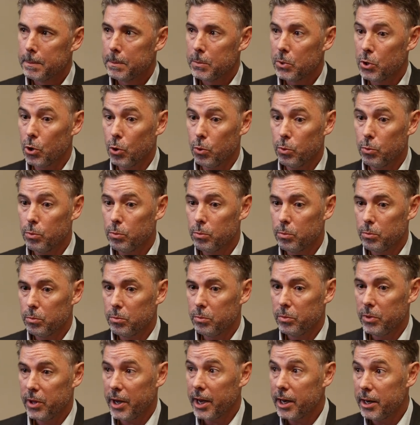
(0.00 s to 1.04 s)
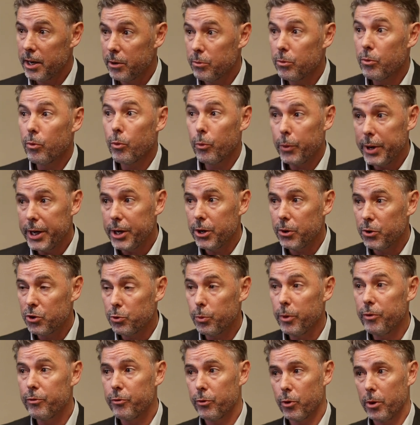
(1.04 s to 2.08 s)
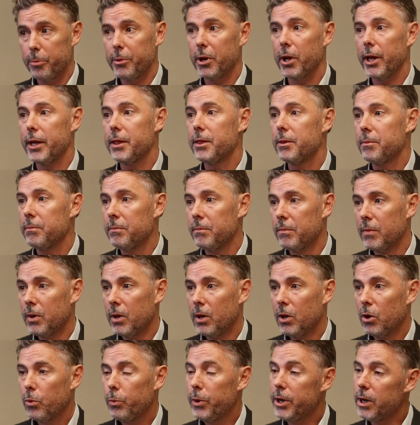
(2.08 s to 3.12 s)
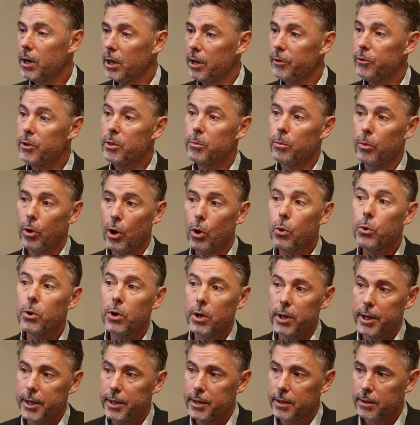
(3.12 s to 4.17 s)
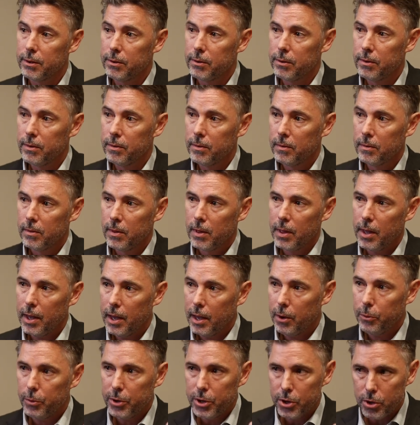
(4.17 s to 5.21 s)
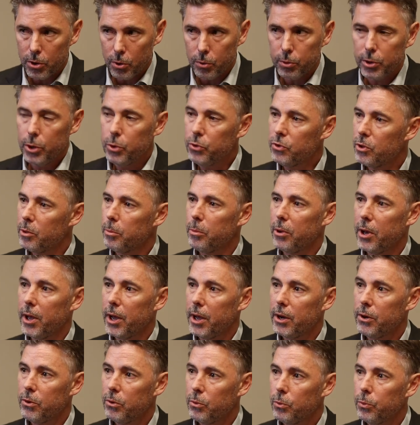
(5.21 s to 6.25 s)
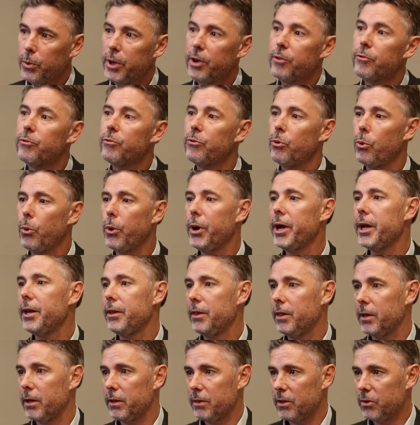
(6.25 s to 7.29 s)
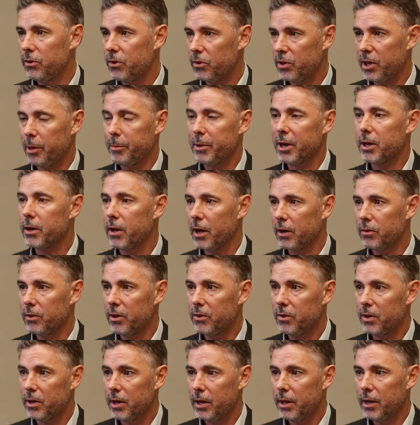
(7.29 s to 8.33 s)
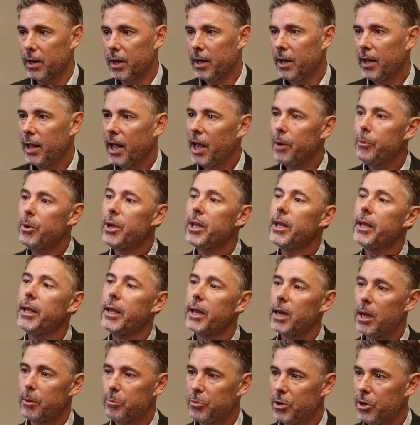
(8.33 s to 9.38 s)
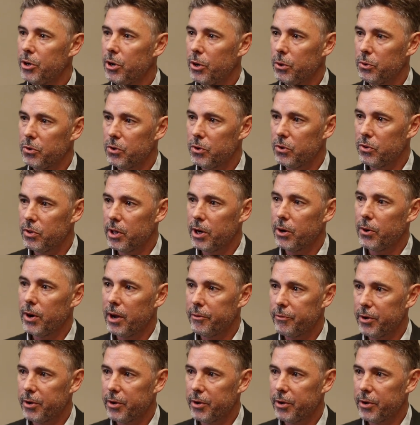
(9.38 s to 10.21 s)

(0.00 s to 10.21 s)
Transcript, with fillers: So the idea of what we do is we formulate them, we deliver them locally, we don't use the blood, we avoid the, the systemic toxicity, and we can get up to doses that are